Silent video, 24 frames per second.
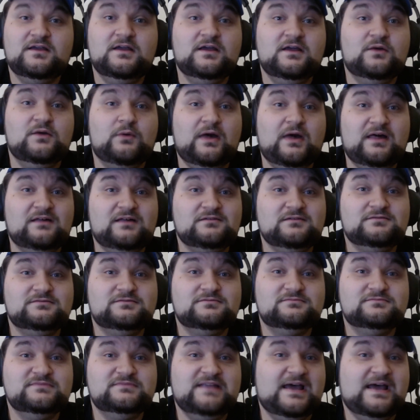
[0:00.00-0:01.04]
Well,
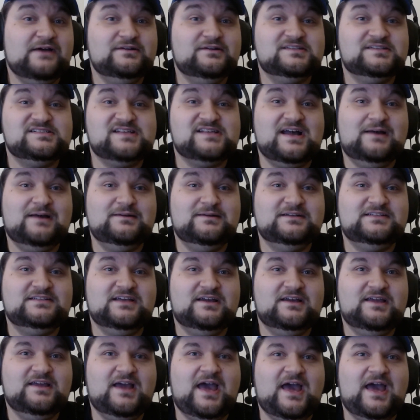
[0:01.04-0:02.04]
now it's time to tell you,